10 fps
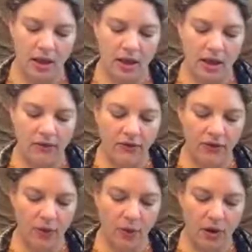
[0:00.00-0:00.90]

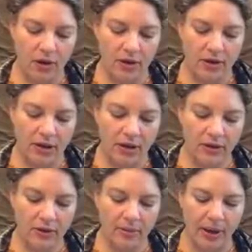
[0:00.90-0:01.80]
If you are
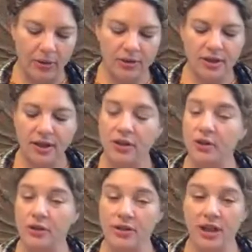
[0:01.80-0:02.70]
unclear about
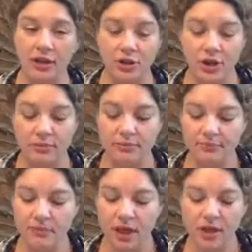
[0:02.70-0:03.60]
your intention,
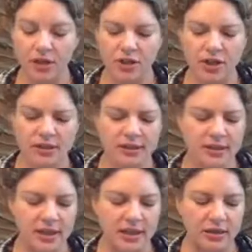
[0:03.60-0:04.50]
just
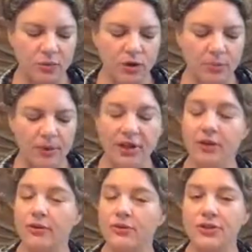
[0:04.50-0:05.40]
see what
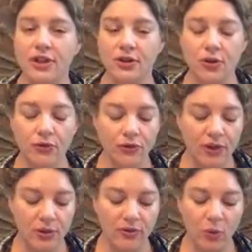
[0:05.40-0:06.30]
appears in your
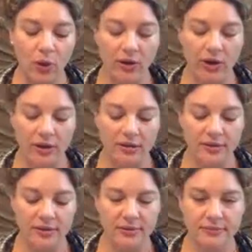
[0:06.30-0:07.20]
field of awareness.